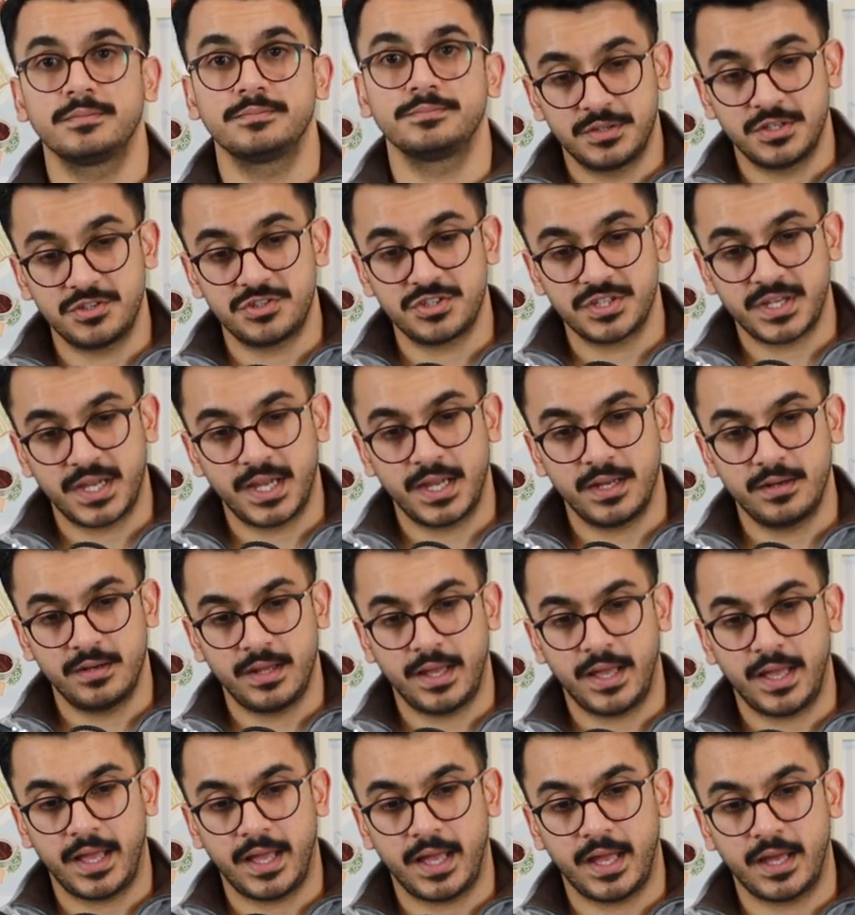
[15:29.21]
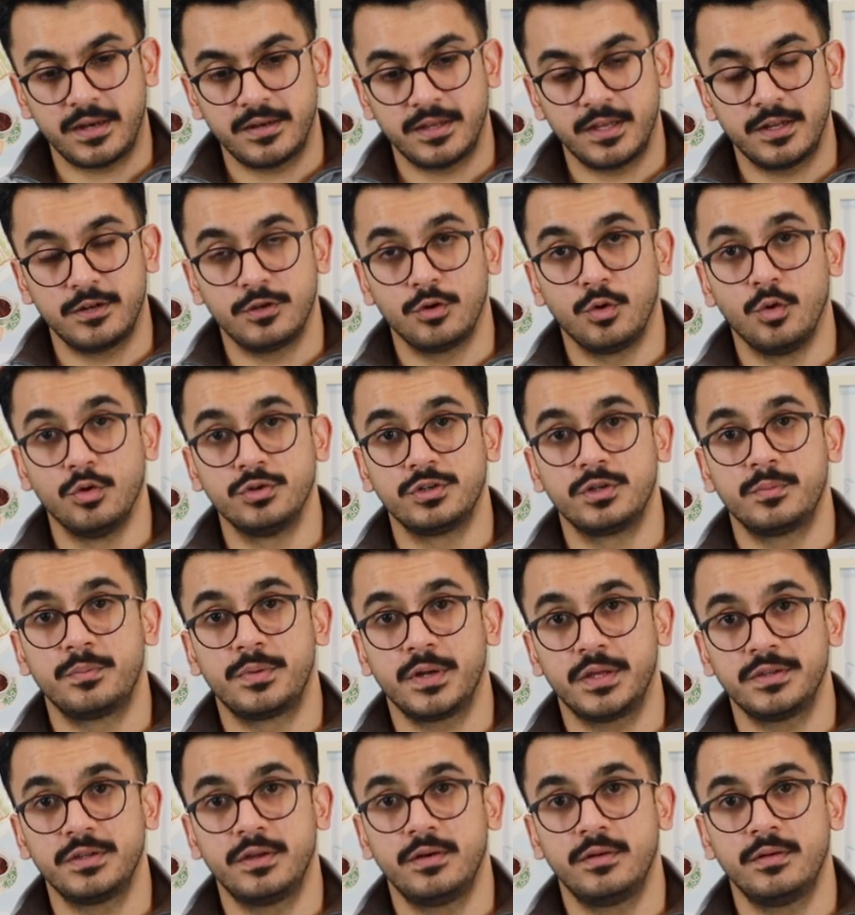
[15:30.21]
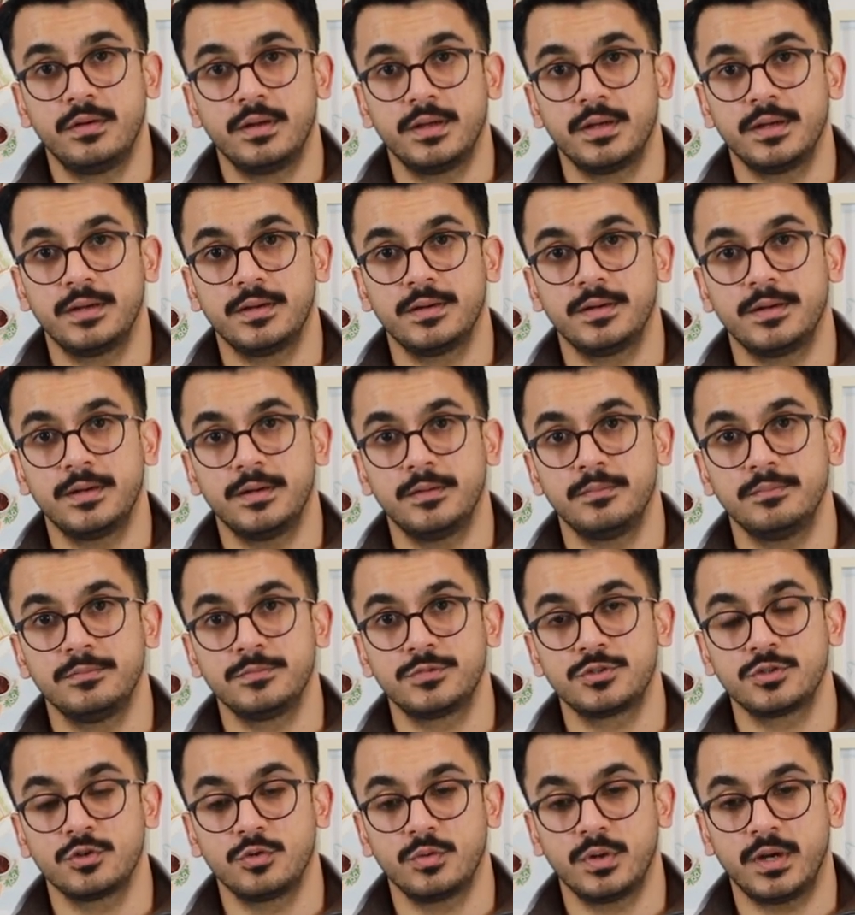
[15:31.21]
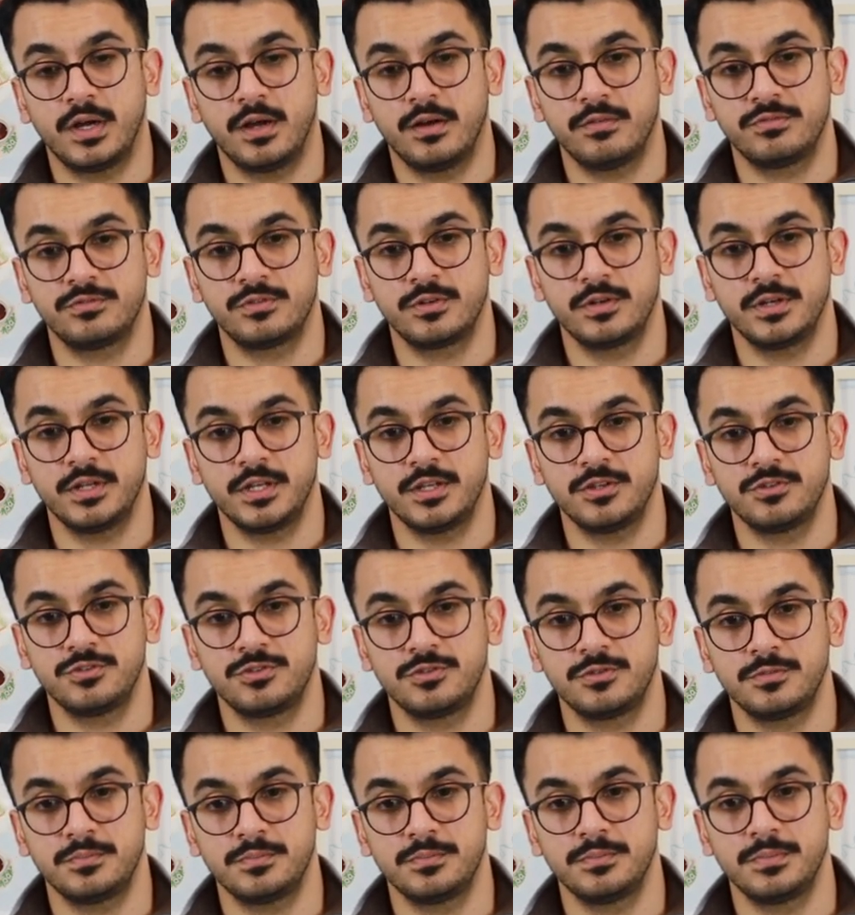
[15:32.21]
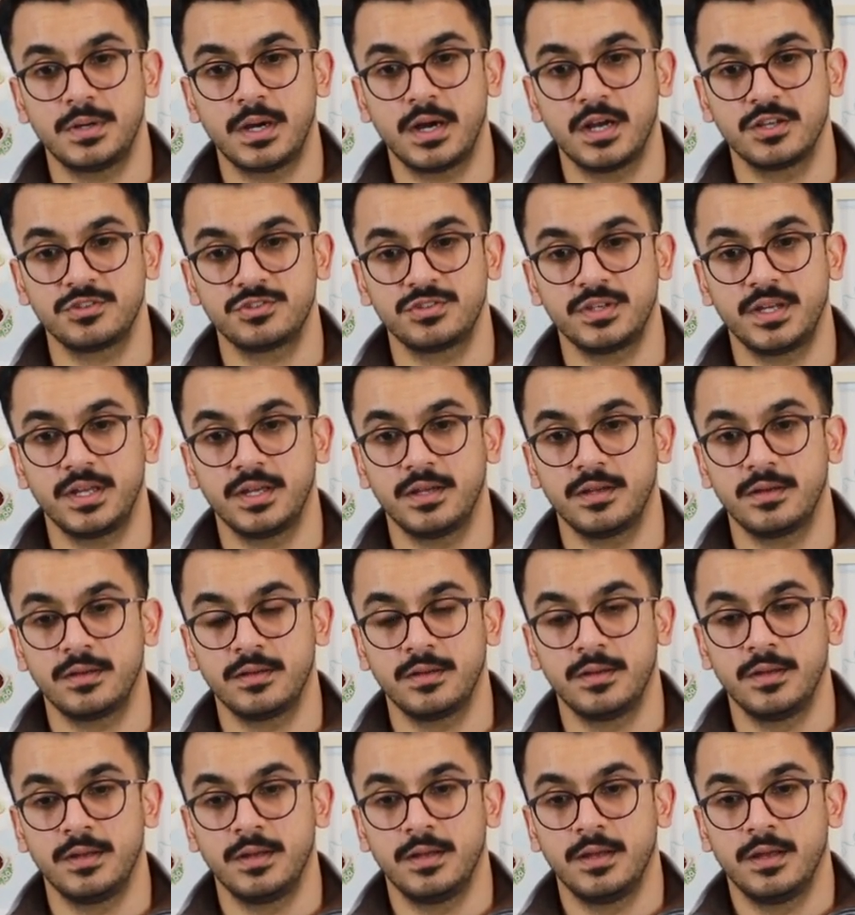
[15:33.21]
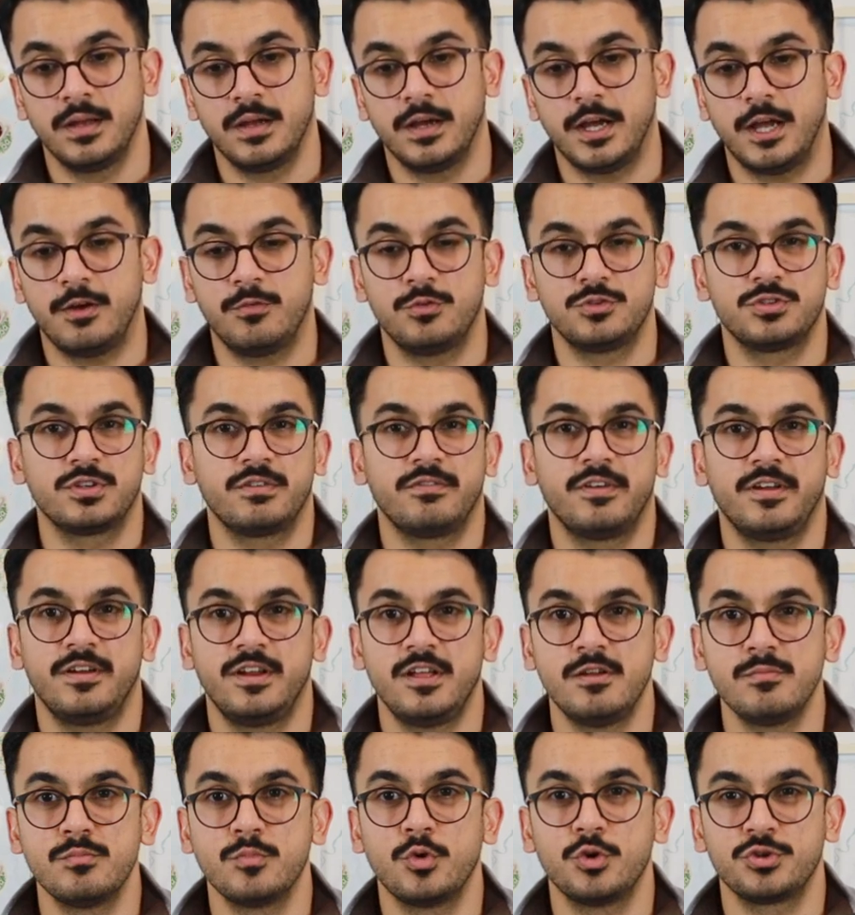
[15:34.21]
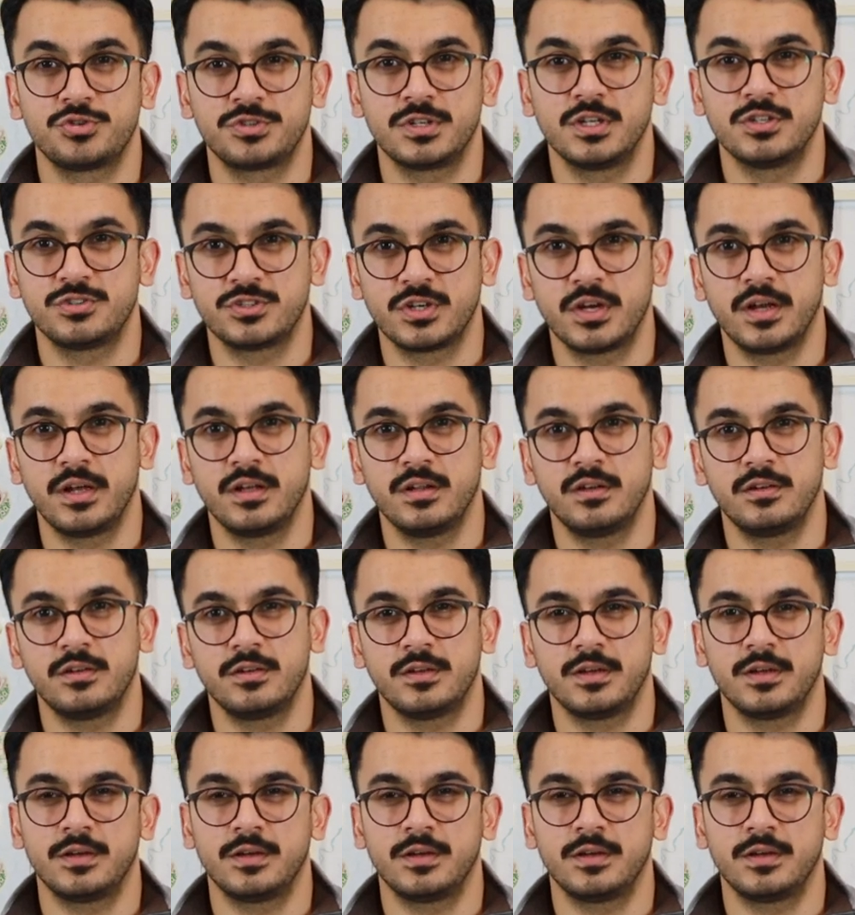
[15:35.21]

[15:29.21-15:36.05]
Now, this kid had an older brother, um, so after his passing, I was a very emotional child.